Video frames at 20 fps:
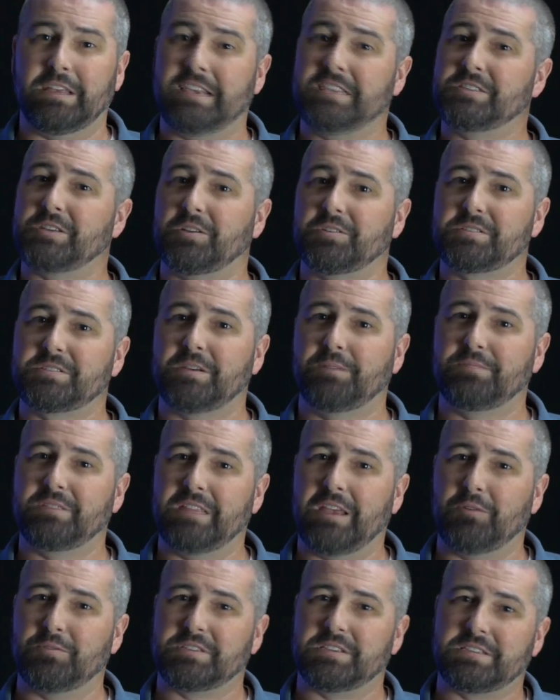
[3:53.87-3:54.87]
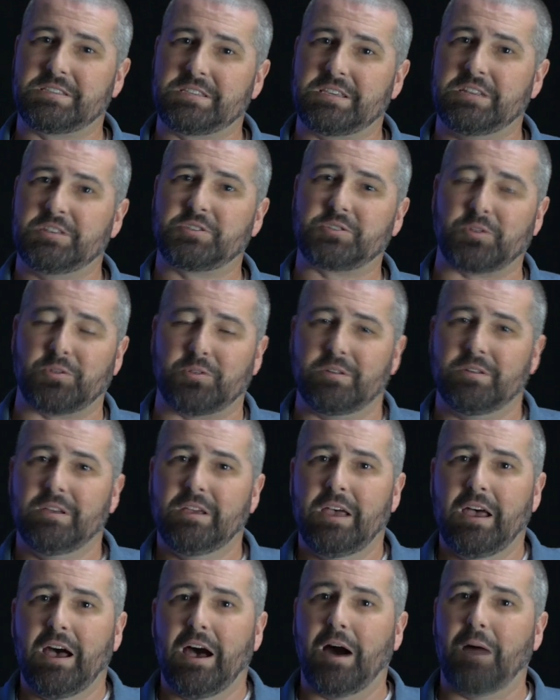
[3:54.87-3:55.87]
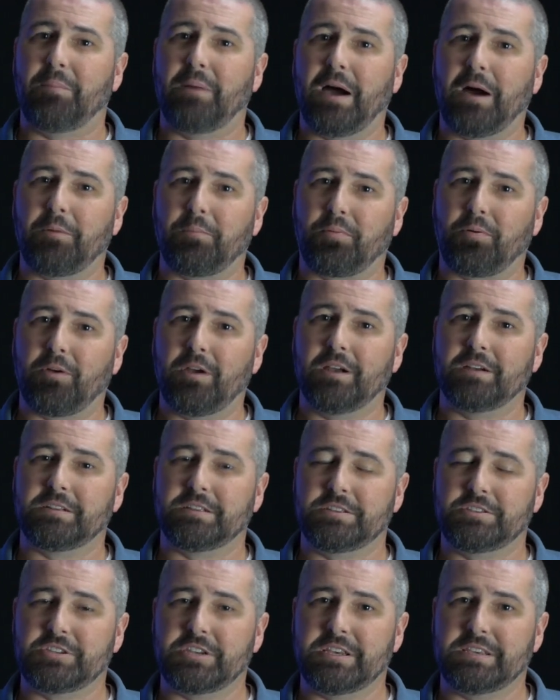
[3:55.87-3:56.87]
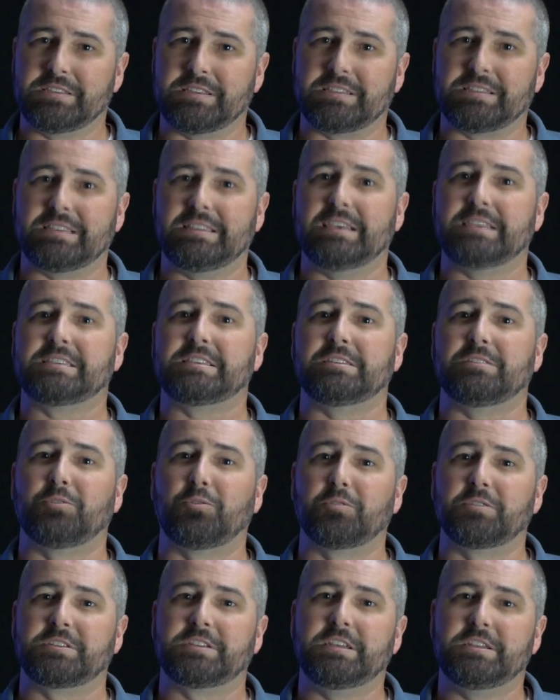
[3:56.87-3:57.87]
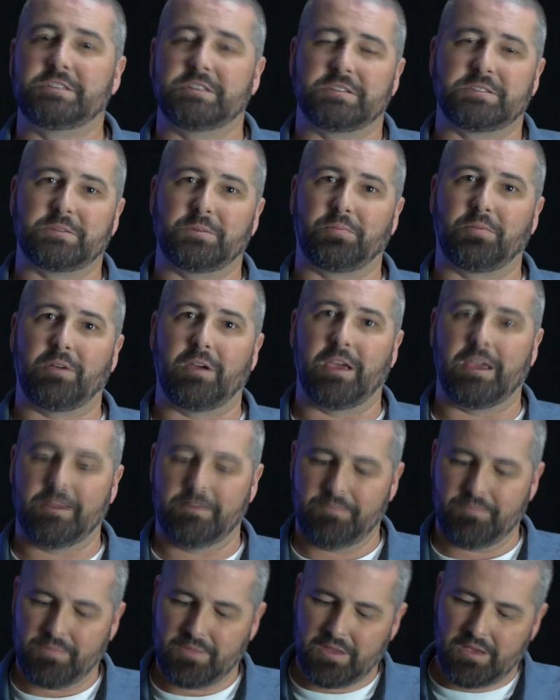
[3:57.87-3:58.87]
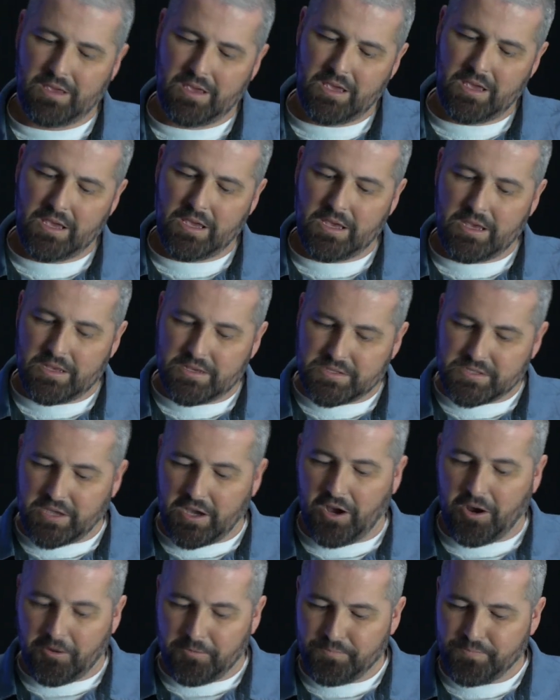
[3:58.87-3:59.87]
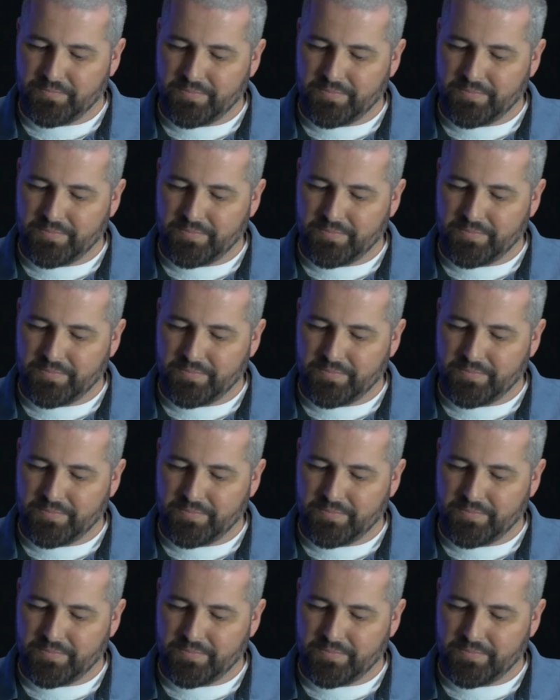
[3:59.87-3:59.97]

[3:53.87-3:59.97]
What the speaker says: They saw something that was essential about prayer to Jesus, and they said, "Lord, teach us to pray." So,